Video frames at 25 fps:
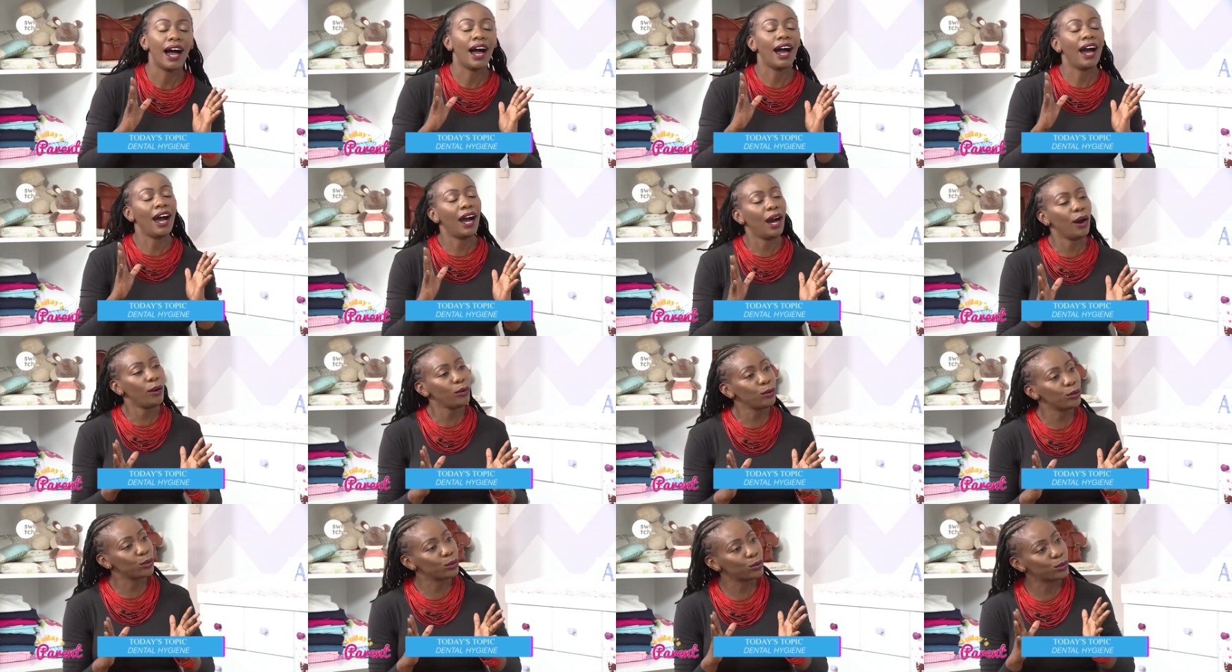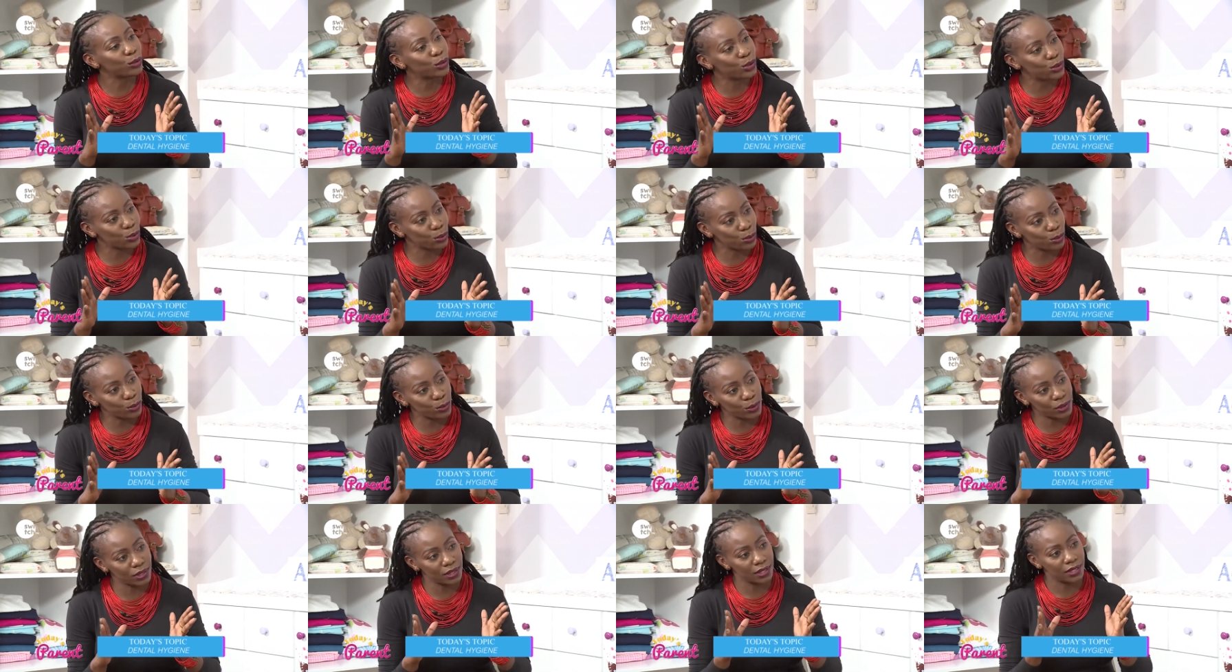How do you
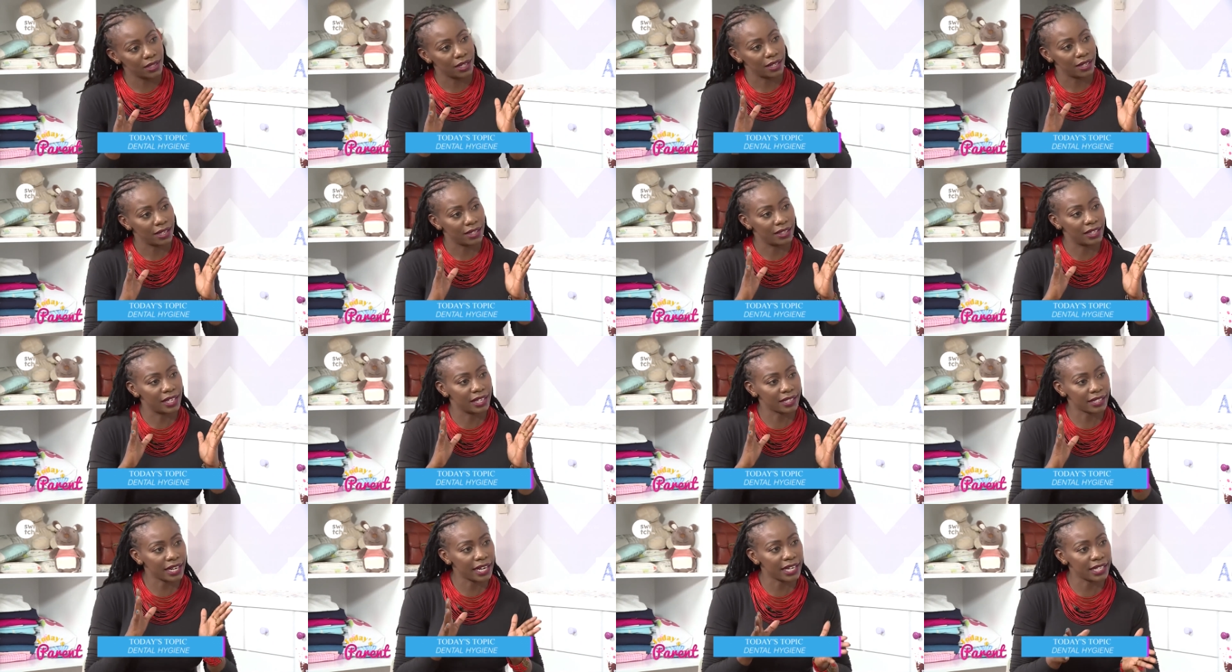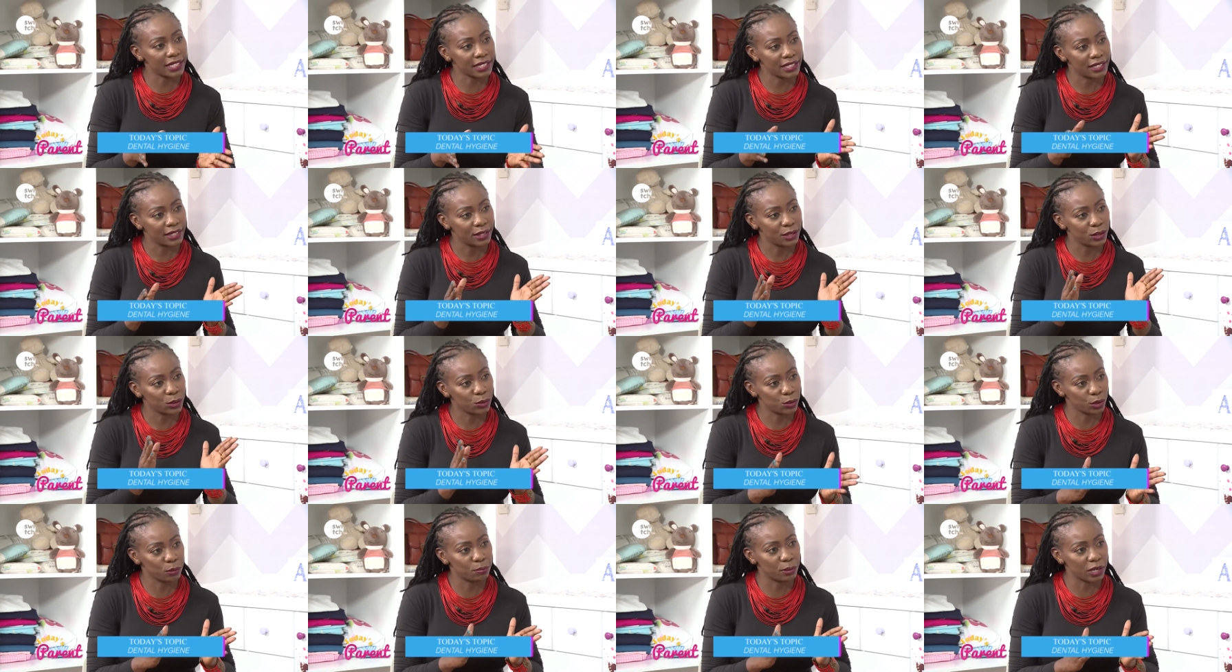choose the right
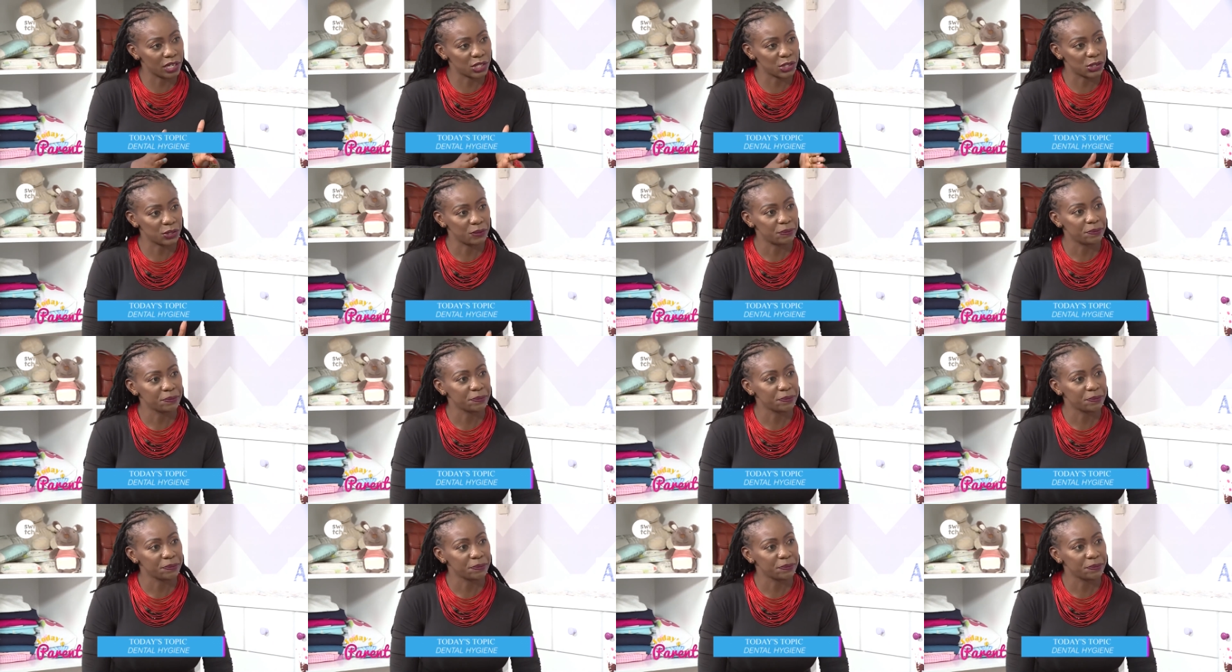toothbrush?